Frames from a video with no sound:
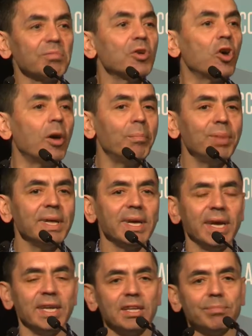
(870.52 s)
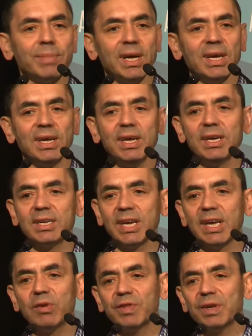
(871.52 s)
complicated by
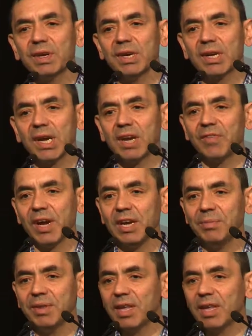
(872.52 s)
regulatory requirements.